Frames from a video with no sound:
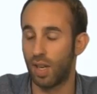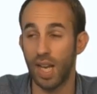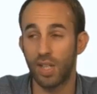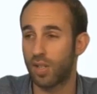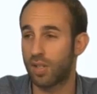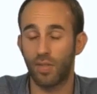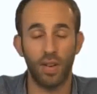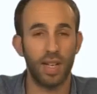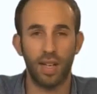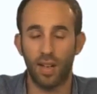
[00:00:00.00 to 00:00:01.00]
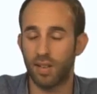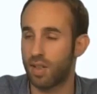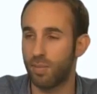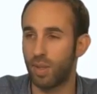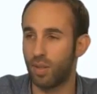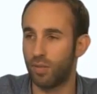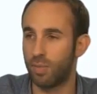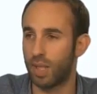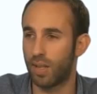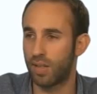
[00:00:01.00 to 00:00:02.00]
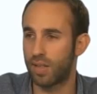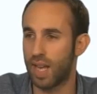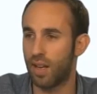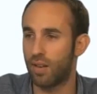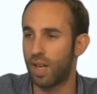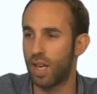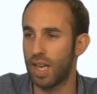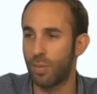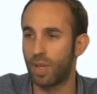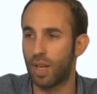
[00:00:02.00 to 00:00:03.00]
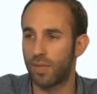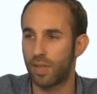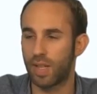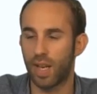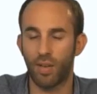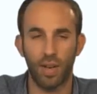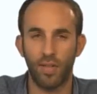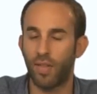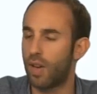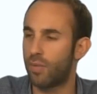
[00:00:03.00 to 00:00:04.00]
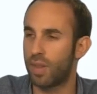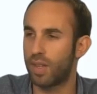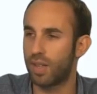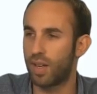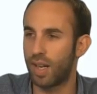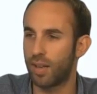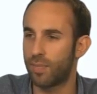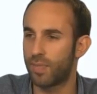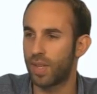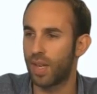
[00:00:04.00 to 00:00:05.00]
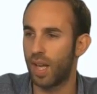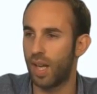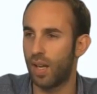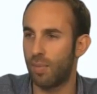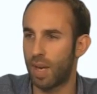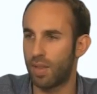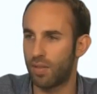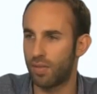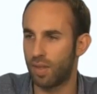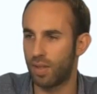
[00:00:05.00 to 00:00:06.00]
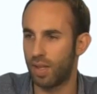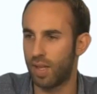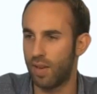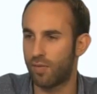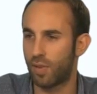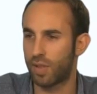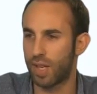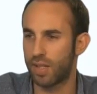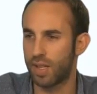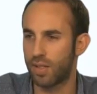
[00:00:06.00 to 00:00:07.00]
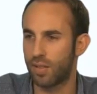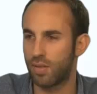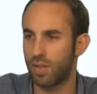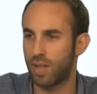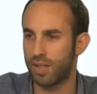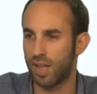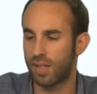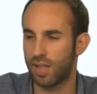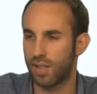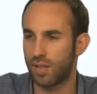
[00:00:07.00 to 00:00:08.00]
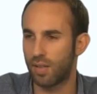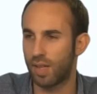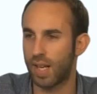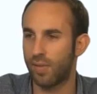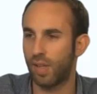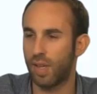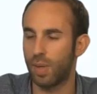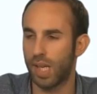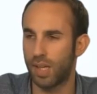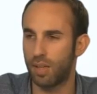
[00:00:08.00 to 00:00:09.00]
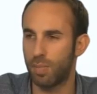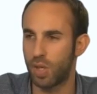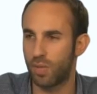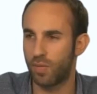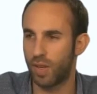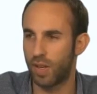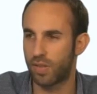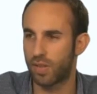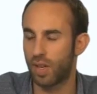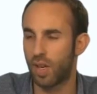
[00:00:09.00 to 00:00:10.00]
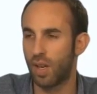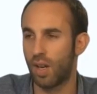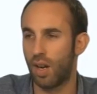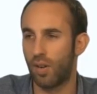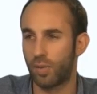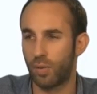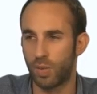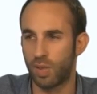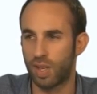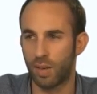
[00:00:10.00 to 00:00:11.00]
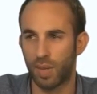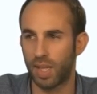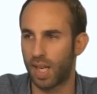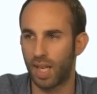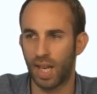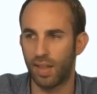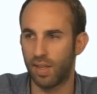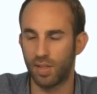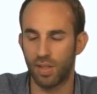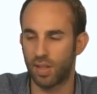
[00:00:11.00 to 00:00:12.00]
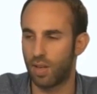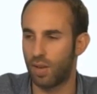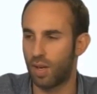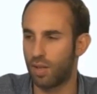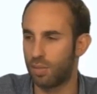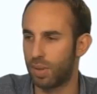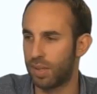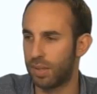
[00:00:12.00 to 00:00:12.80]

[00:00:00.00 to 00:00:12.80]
is just a very classy move, because now he would love to take on f5 with the knight. If rook takes e2, knight takes e2, thankfully we hit the bishop first, after which we take with the king, and there's just no hope.